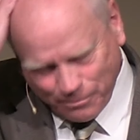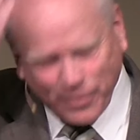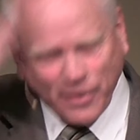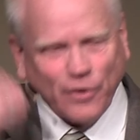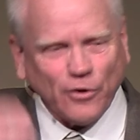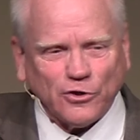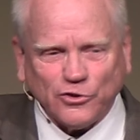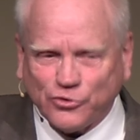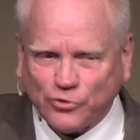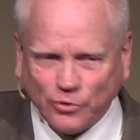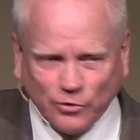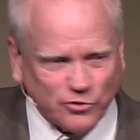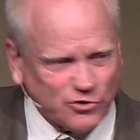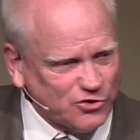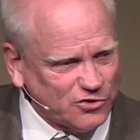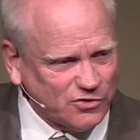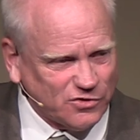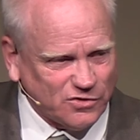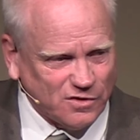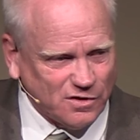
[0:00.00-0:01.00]

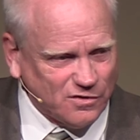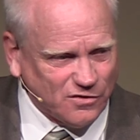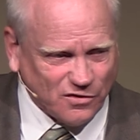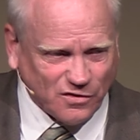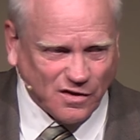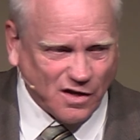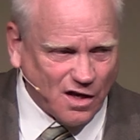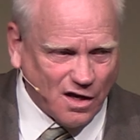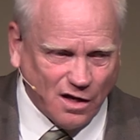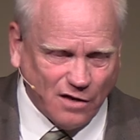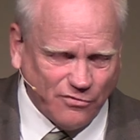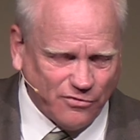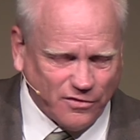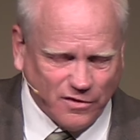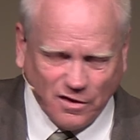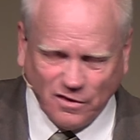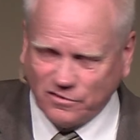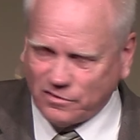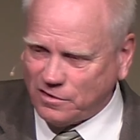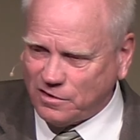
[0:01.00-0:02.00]
parachurch stuff
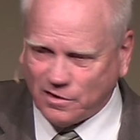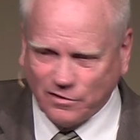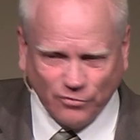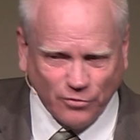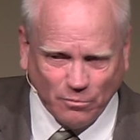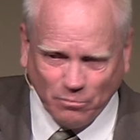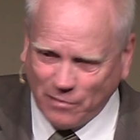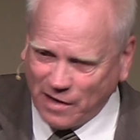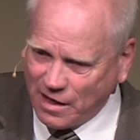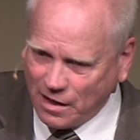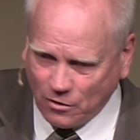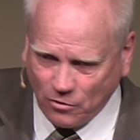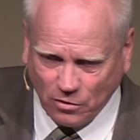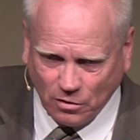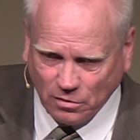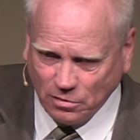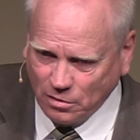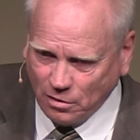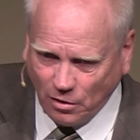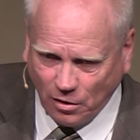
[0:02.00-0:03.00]
is a different
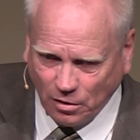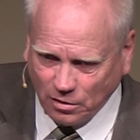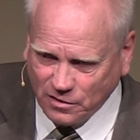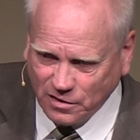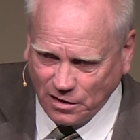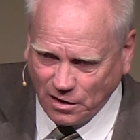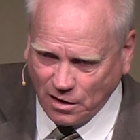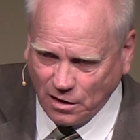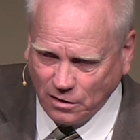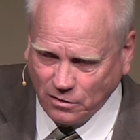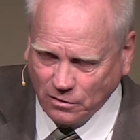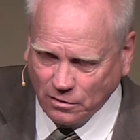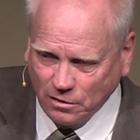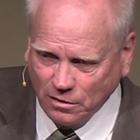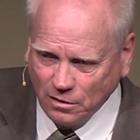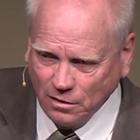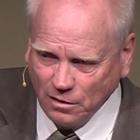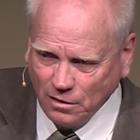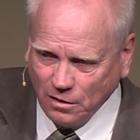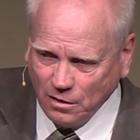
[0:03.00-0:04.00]
matter
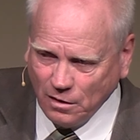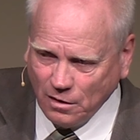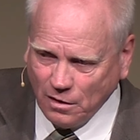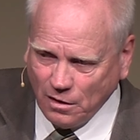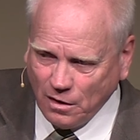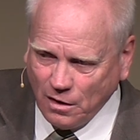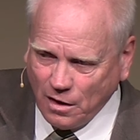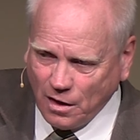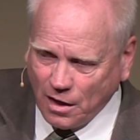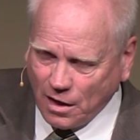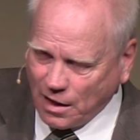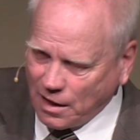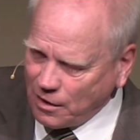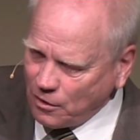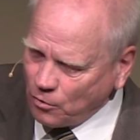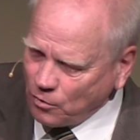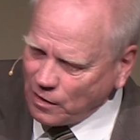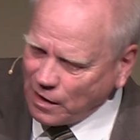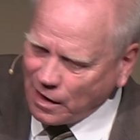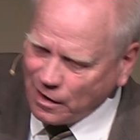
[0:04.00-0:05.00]
altogether. And I
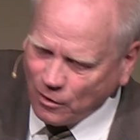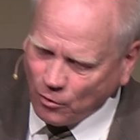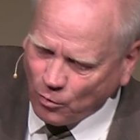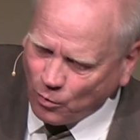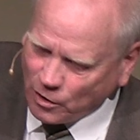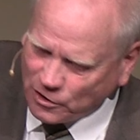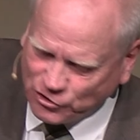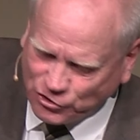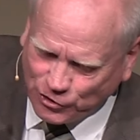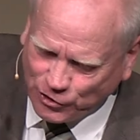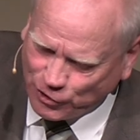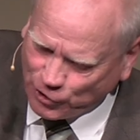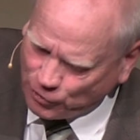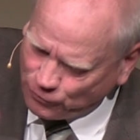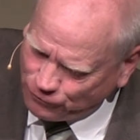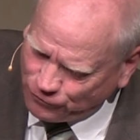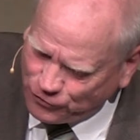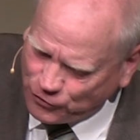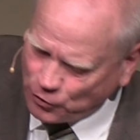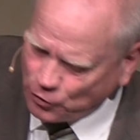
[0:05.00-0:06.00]
don't, I don't want you to
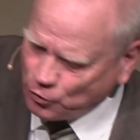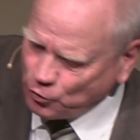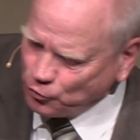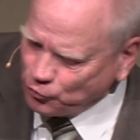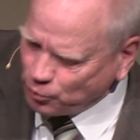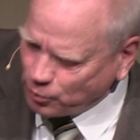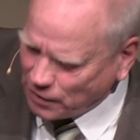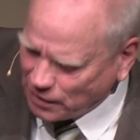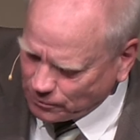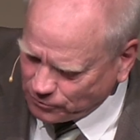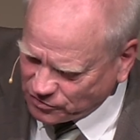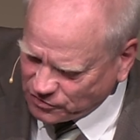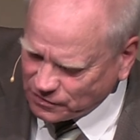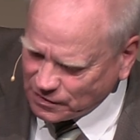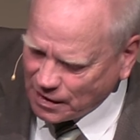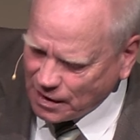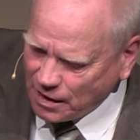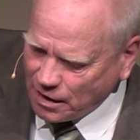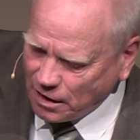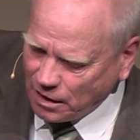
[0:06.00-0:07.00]
confuse what I'm
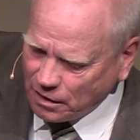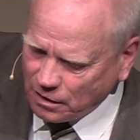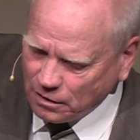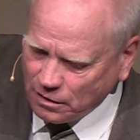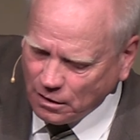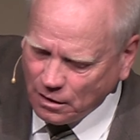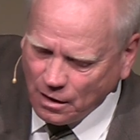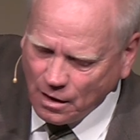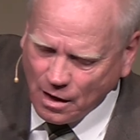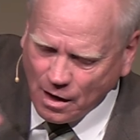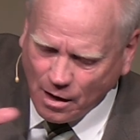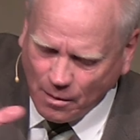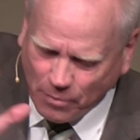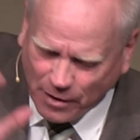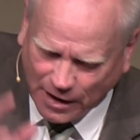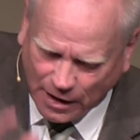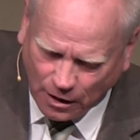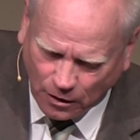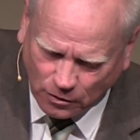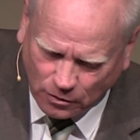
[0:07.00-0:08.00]
saying
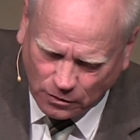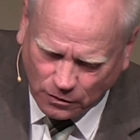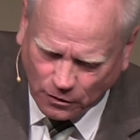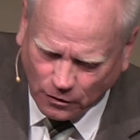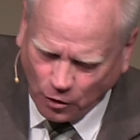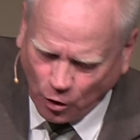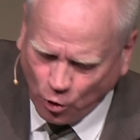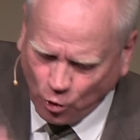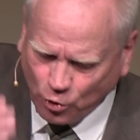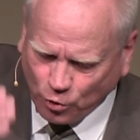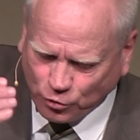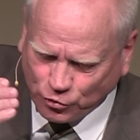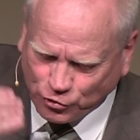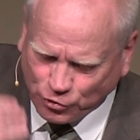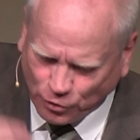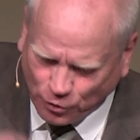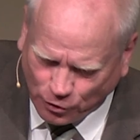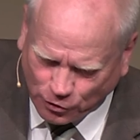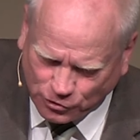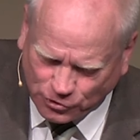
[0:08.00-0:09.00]
about local
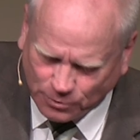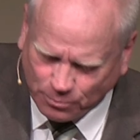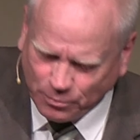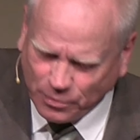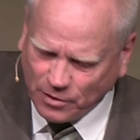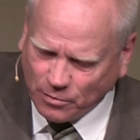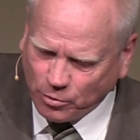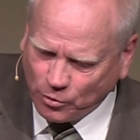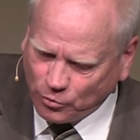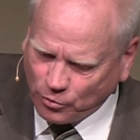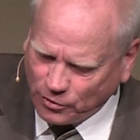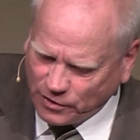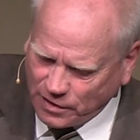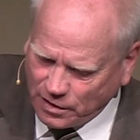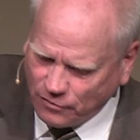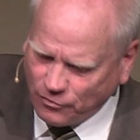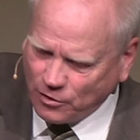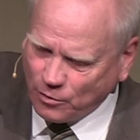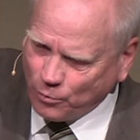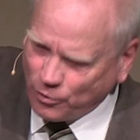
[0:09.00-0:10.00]
church and biblical
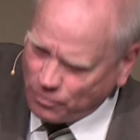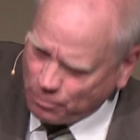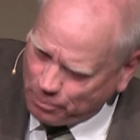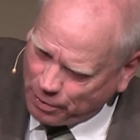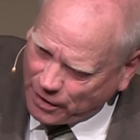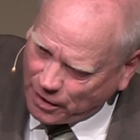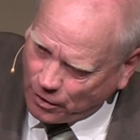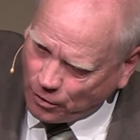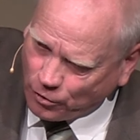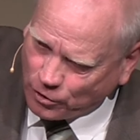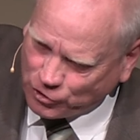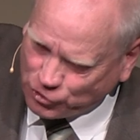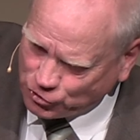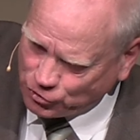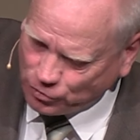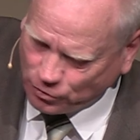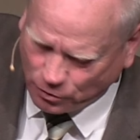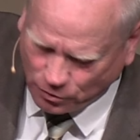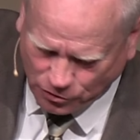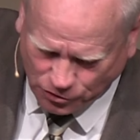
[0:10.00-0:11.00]
giving with
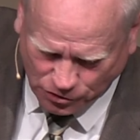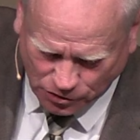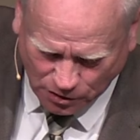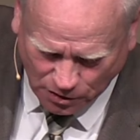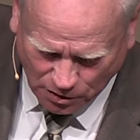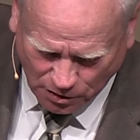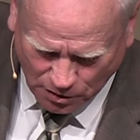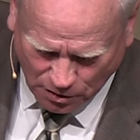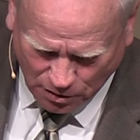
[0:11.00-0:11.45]
parachurch